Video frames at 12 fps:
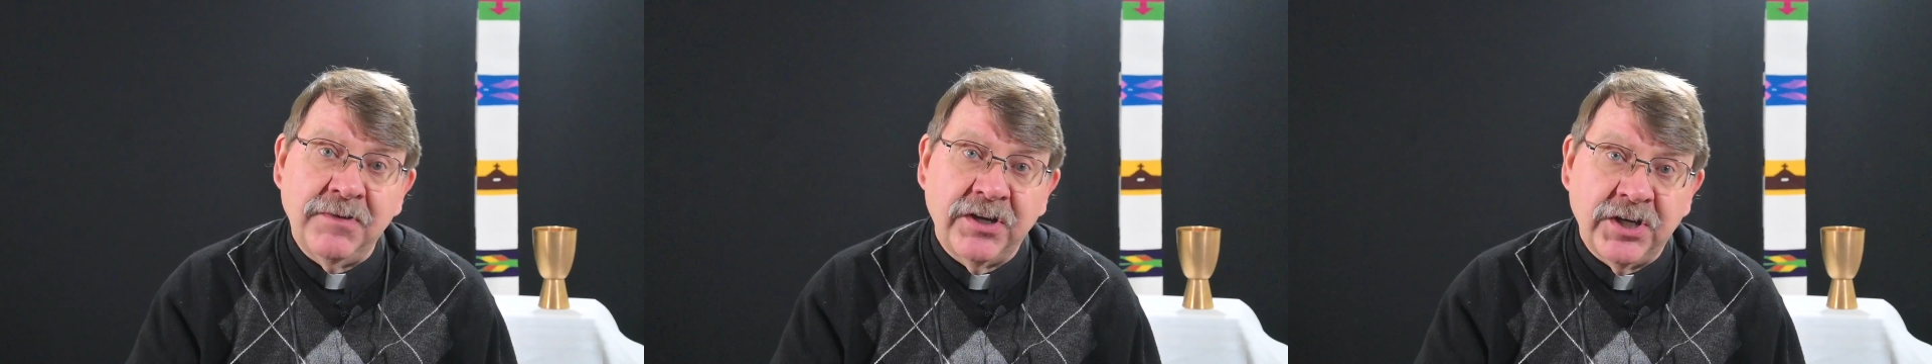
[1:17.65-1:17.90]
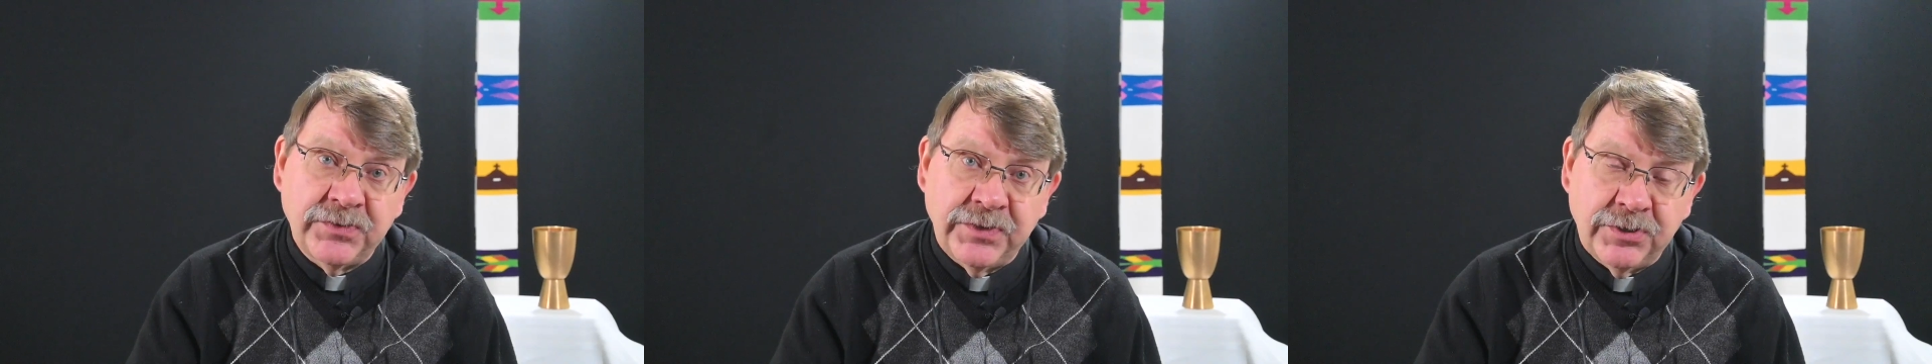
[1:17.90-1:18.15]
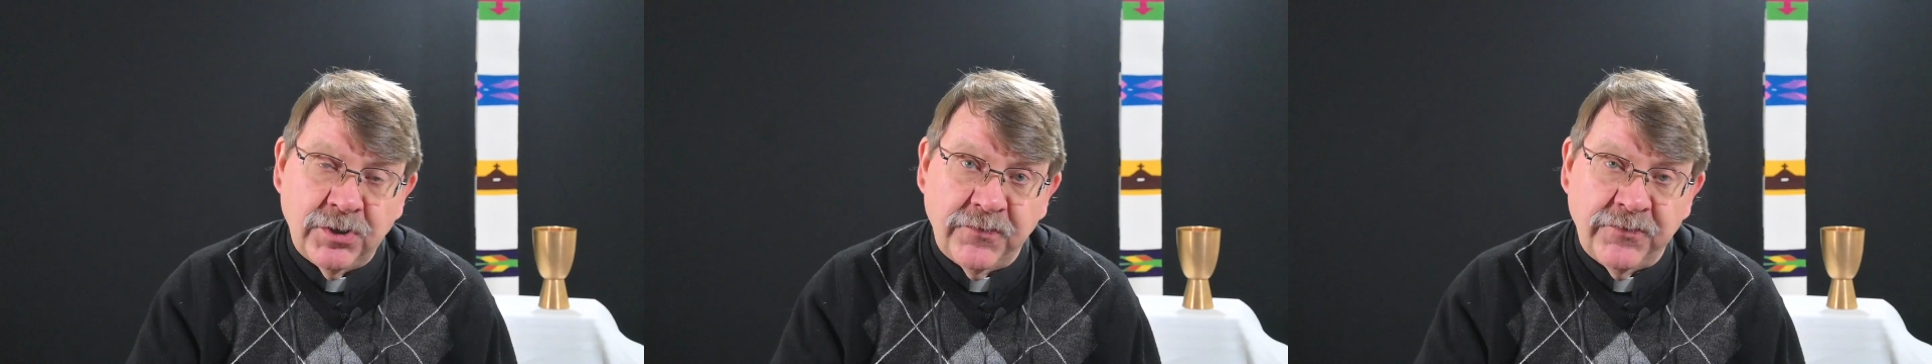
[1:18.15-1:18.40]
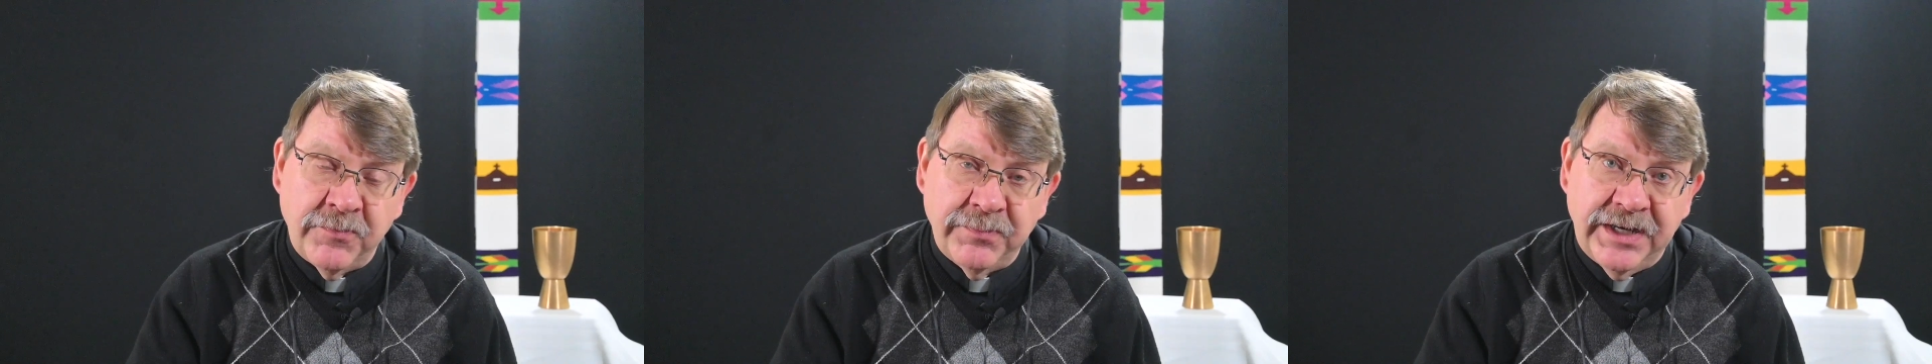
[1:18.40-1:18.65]
because we know
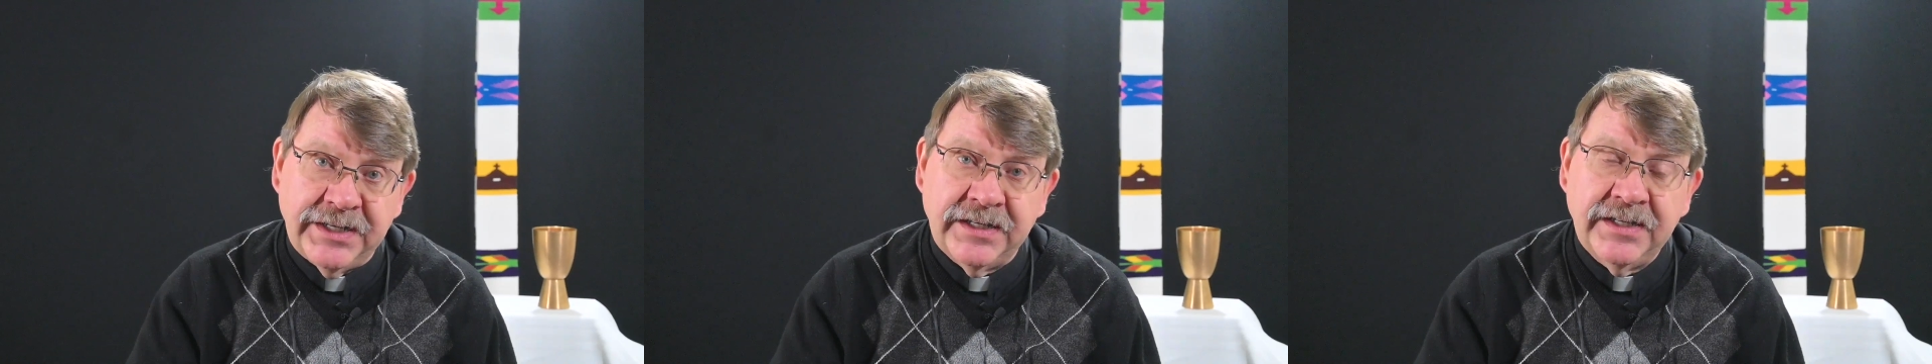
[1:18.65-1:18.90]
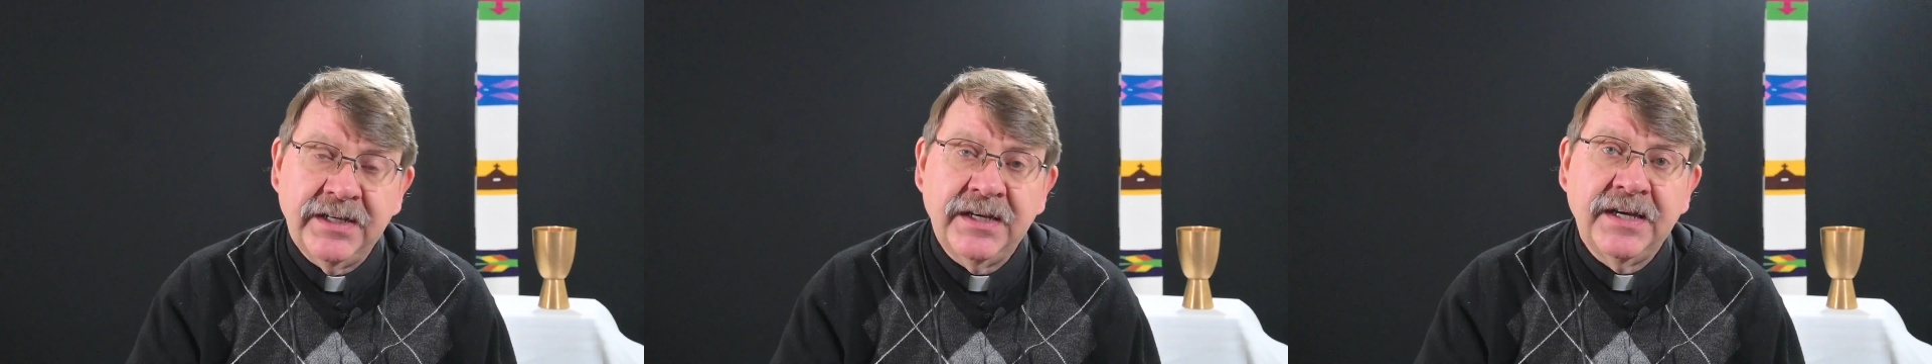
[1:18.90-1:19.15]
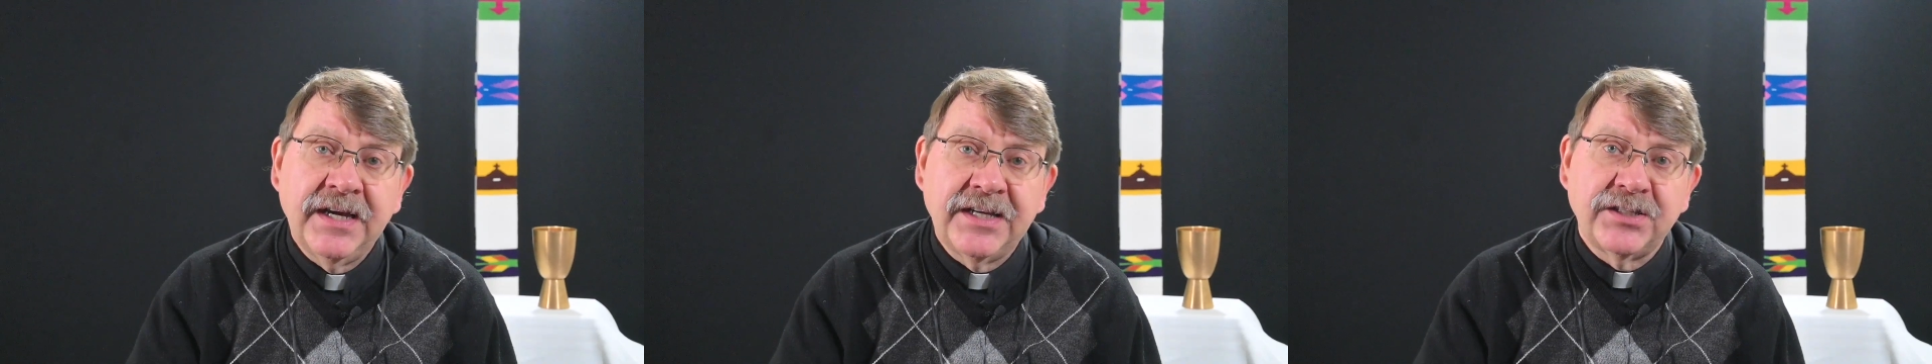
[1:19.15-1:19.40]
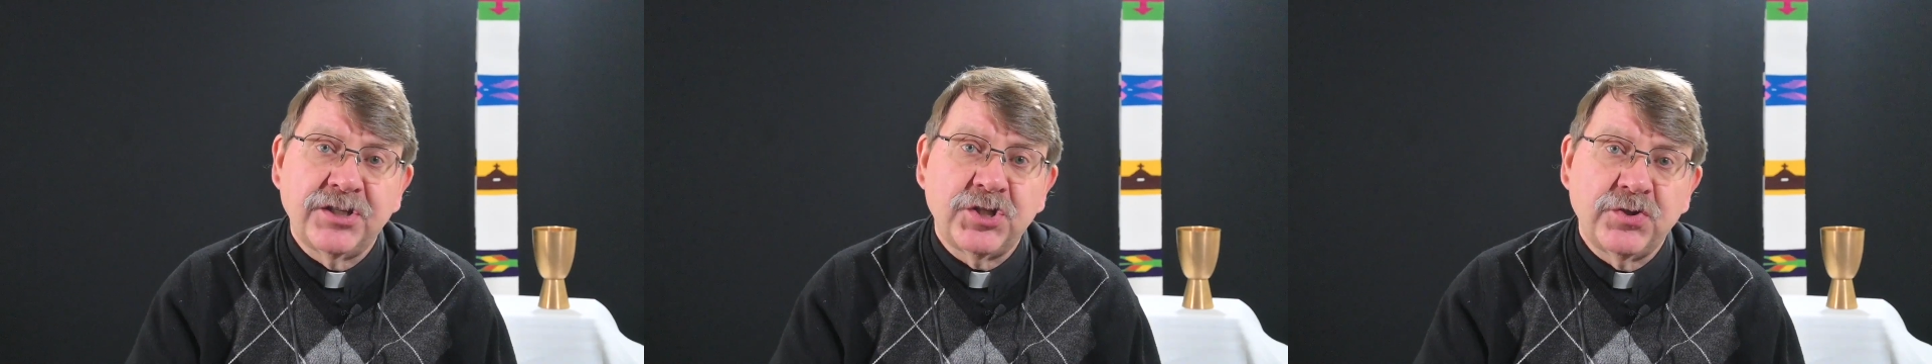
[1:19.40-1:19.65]
for many
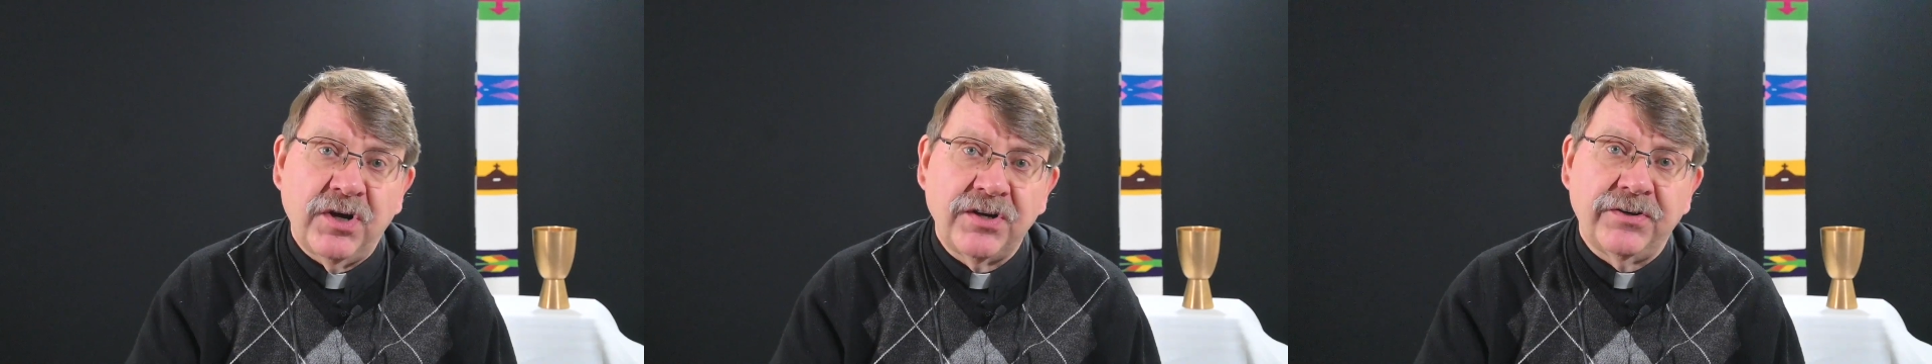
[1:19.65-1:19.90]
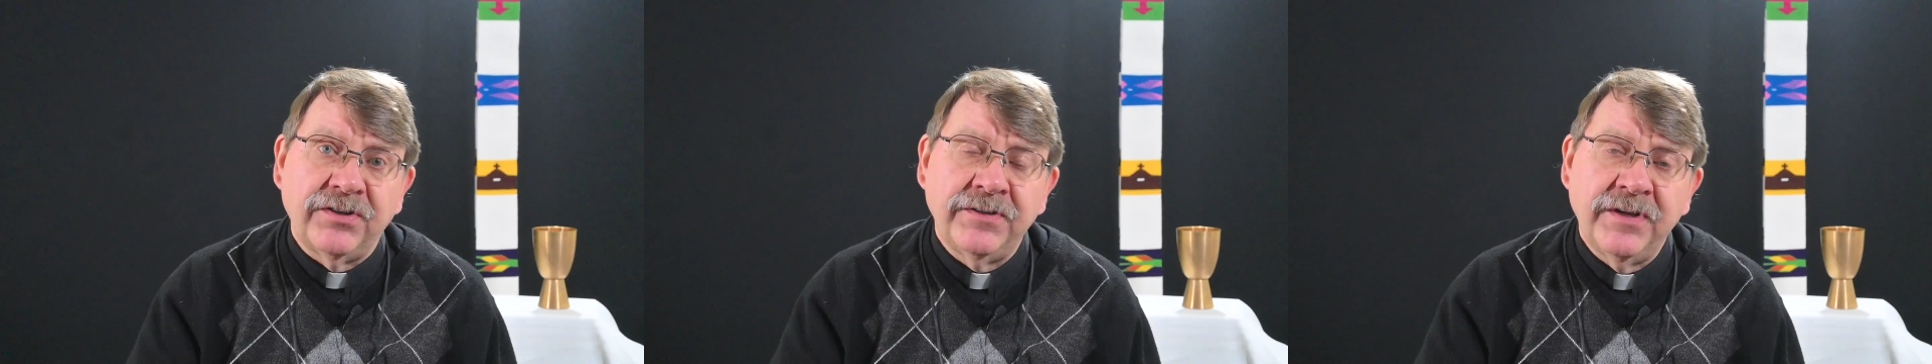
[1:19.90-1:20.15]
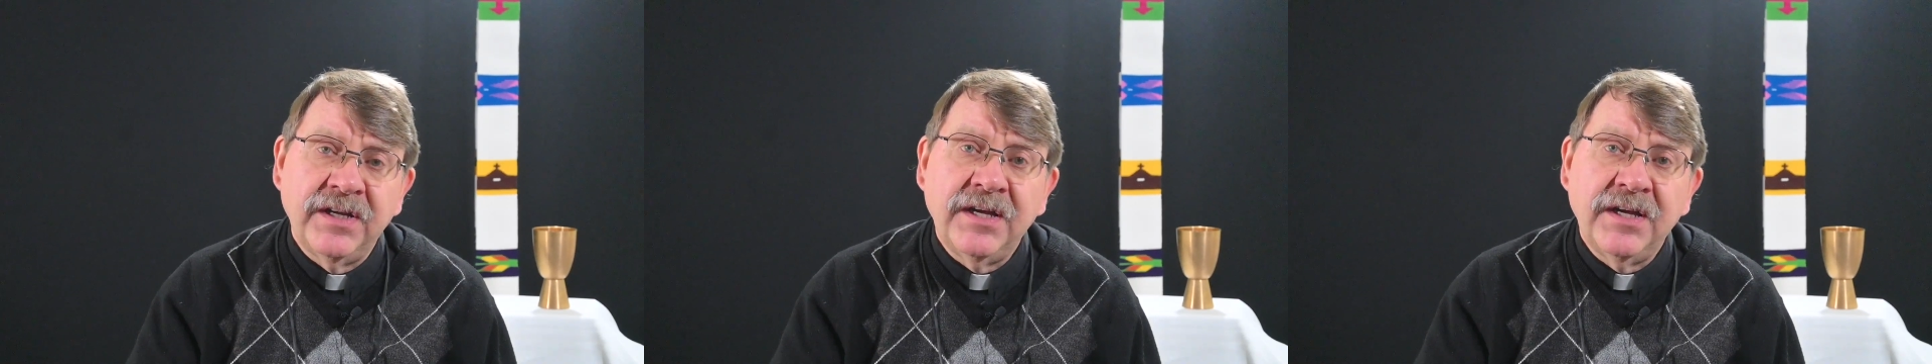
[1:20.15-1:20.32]
it's a struggle,